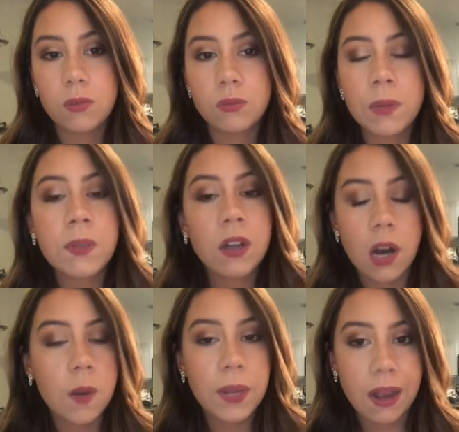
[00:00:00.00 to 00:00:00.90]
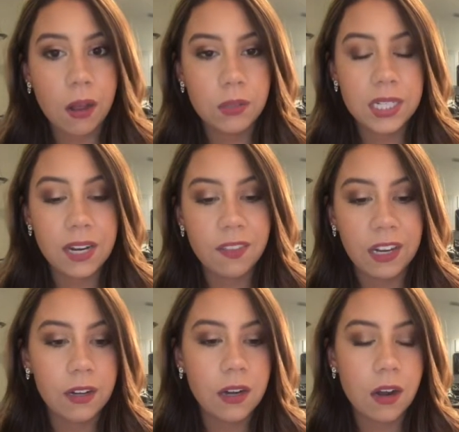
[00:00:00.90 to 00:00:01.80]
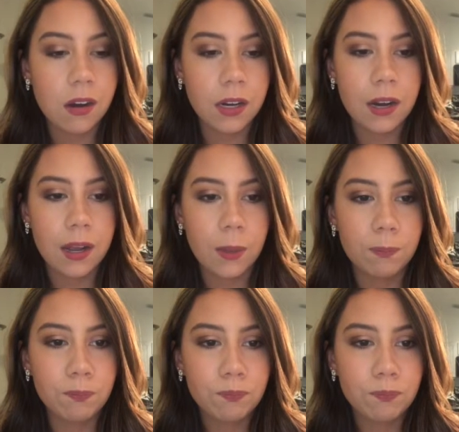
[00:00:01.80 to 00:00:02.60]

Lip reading: rip the carpet out. And there are